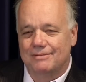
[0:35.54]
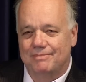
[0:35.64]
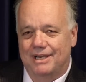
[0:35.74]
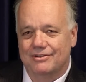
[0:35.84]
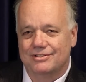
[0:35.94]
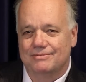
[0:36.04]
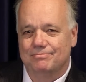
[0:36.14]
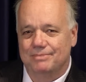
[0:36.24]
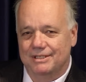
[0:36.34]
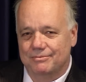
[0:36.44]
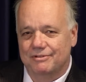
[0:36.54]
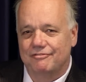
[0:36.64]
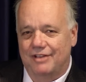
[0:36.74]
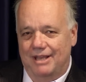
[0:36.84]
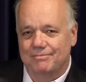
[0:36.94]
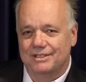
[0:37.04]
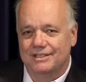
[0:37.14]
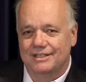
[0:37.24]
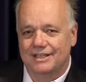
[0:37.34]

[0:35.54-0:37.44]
about being with family,